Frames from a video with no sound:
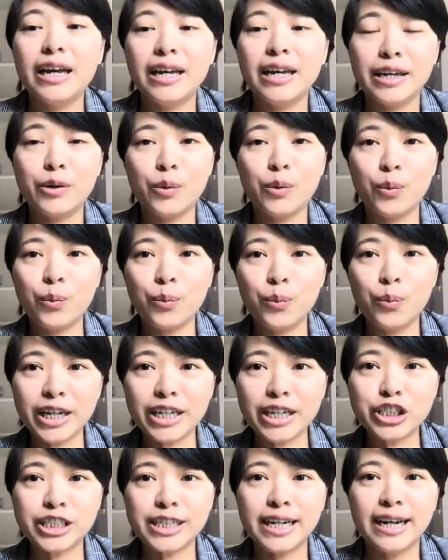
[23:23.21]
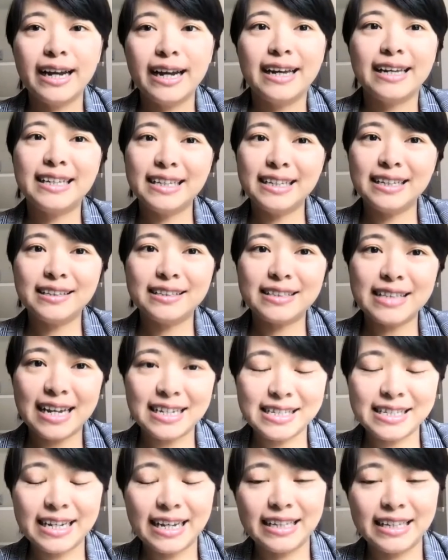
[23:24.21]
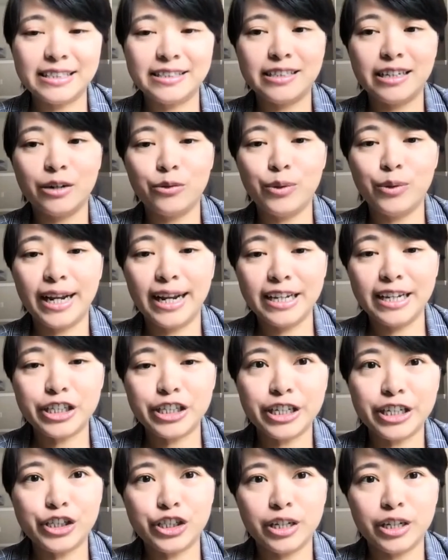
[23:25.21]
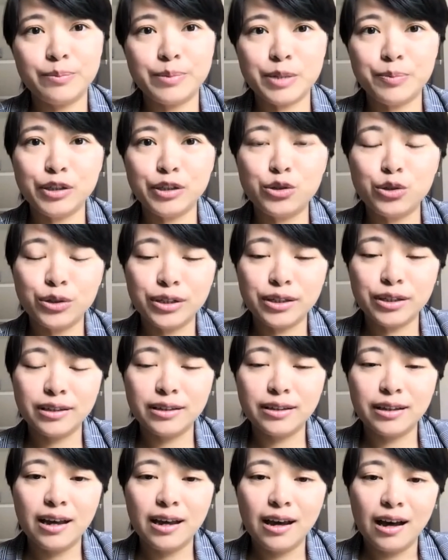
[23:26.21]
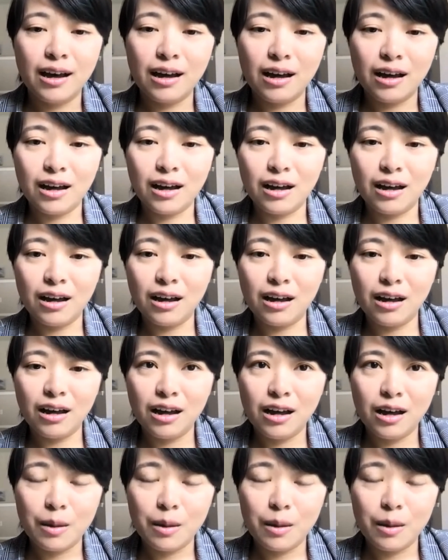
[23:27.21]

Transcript: in which he tested the relationships between uh,